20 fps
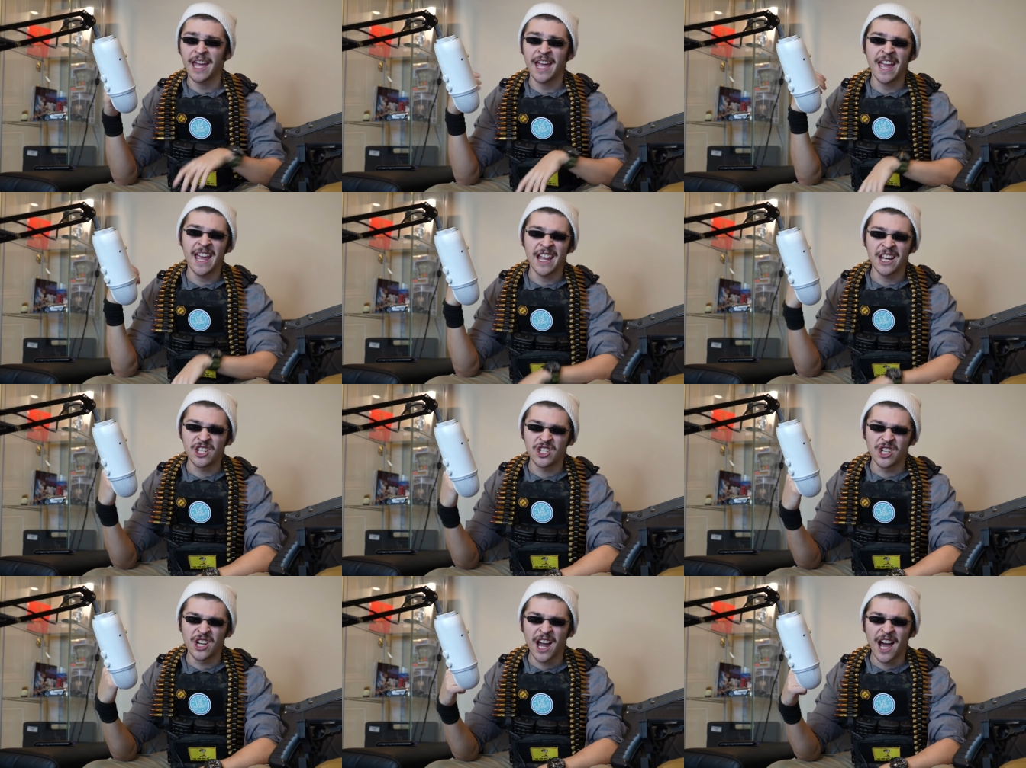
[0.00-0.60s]
at
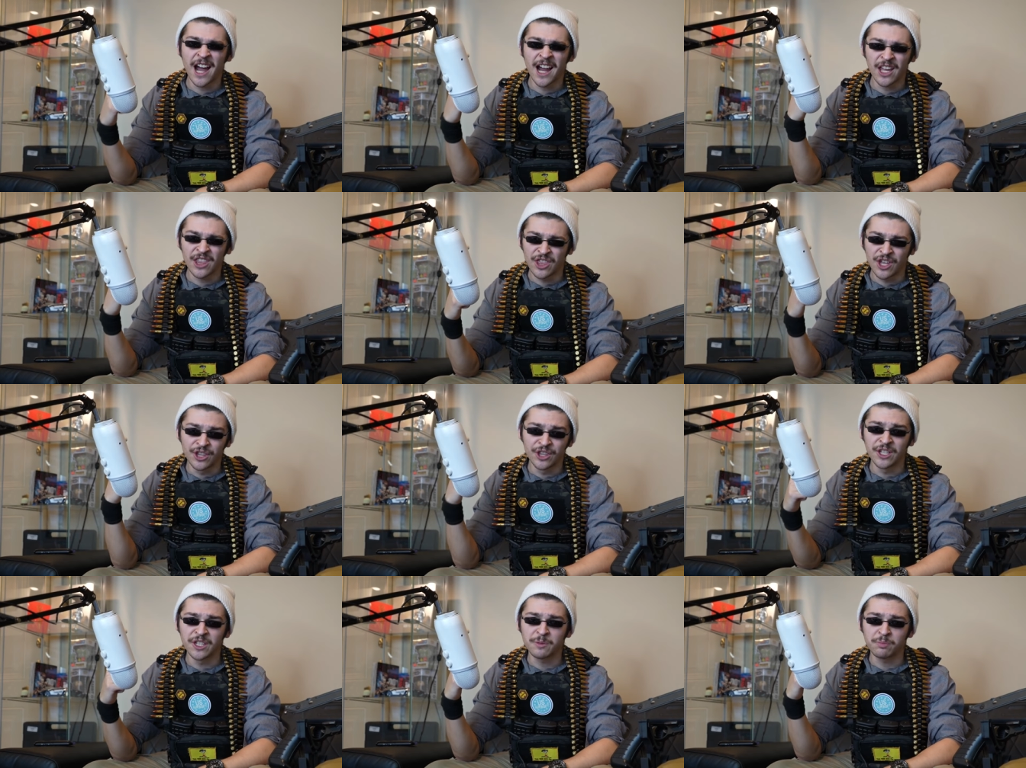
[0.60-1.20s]
age 9
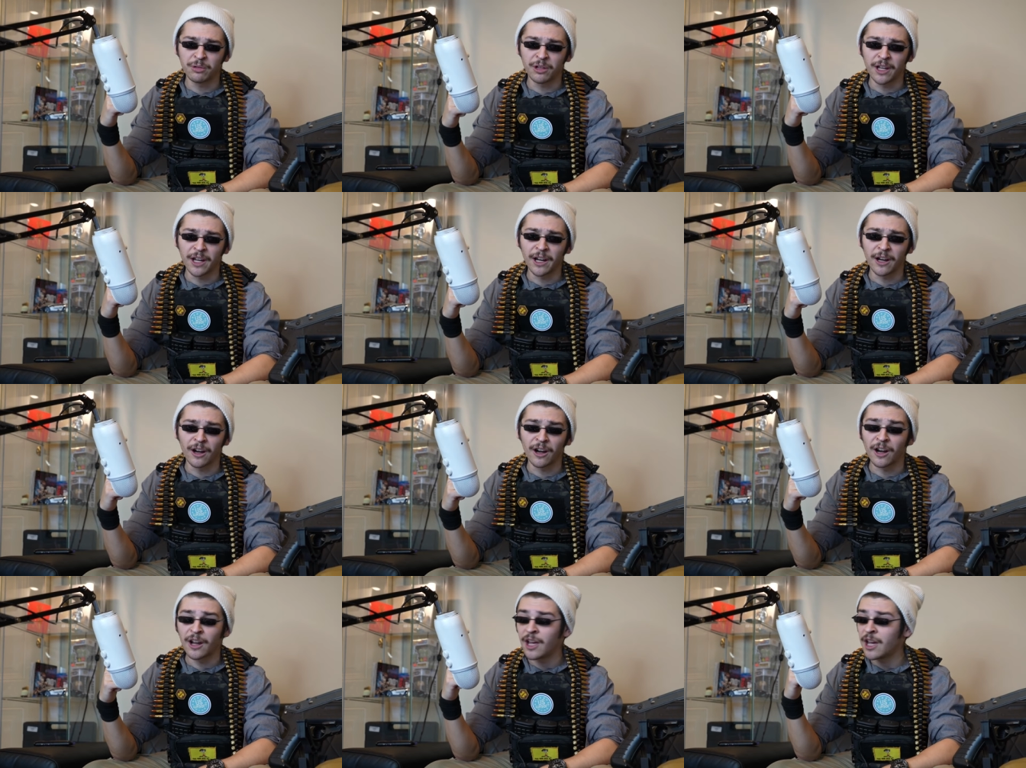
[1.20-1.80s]
than this
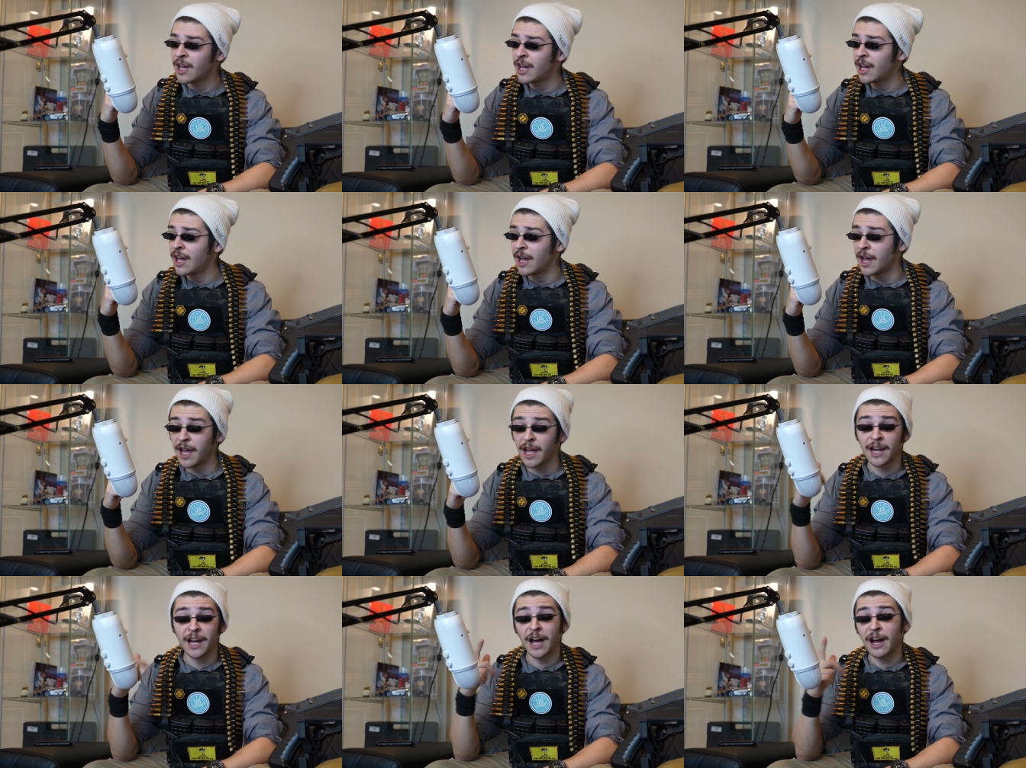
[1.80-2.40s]
player.
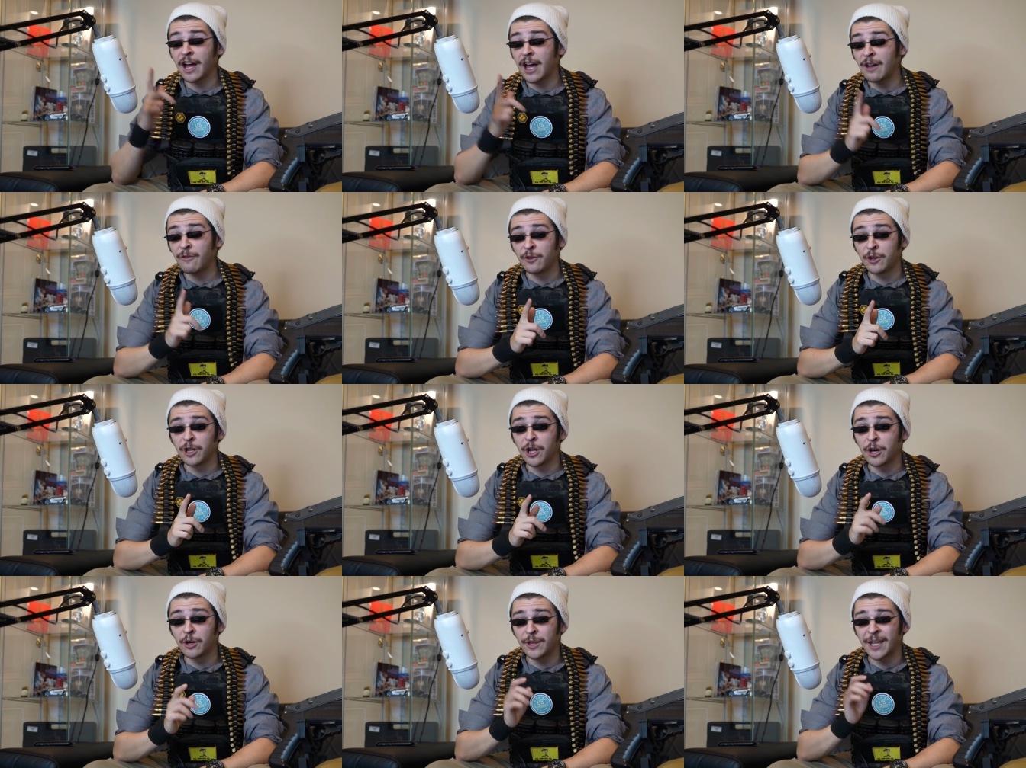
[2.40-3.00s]
And I'll have
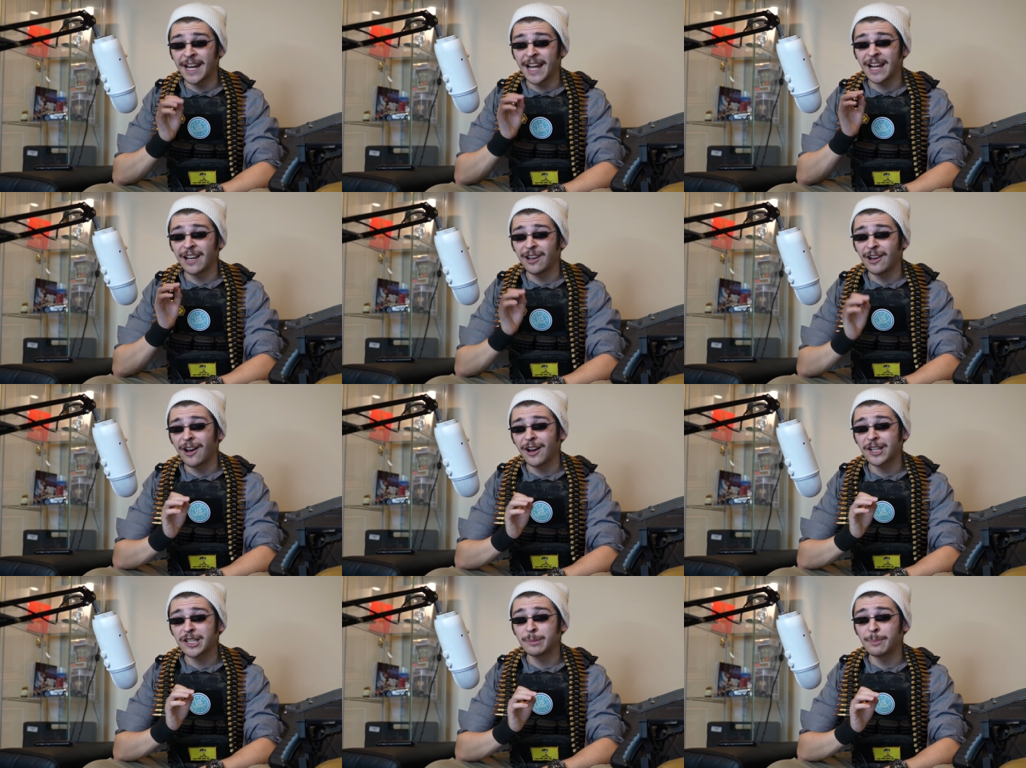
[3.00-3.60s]
you know that I
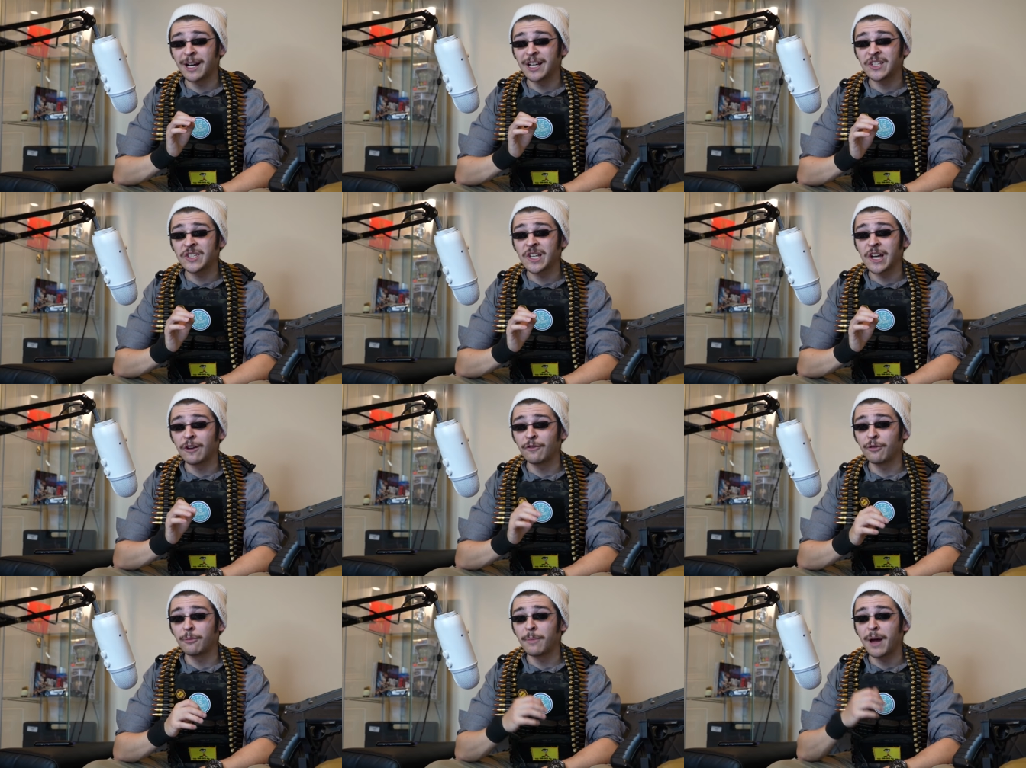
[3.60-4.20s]
locked
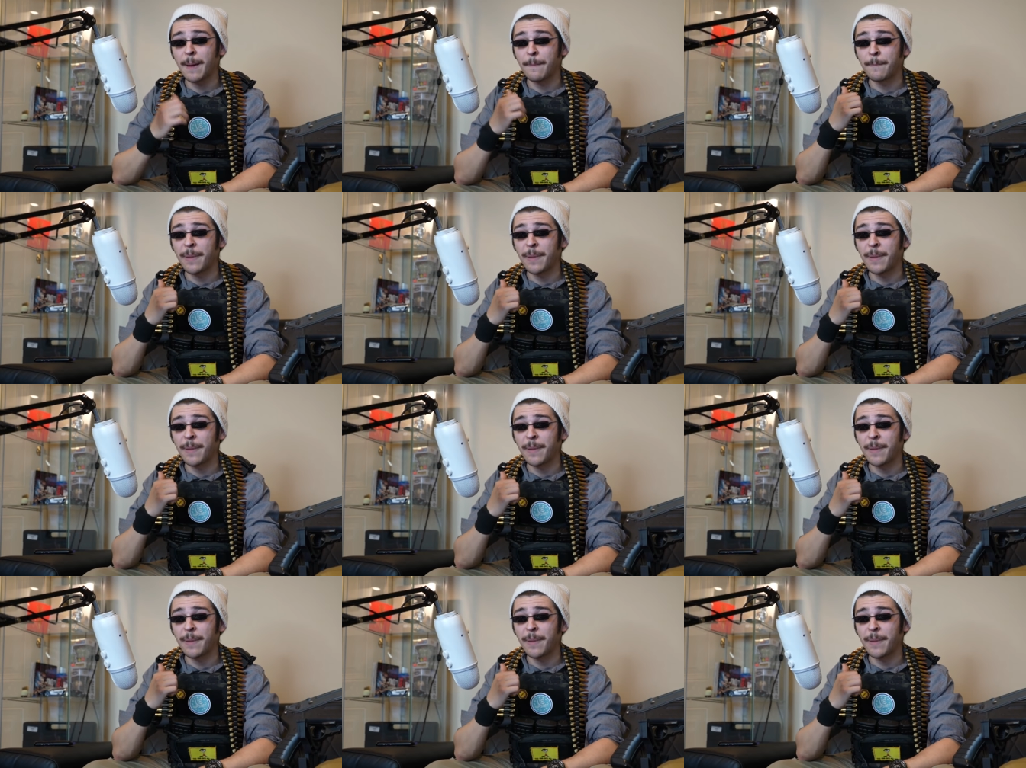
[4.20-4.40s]
myself in my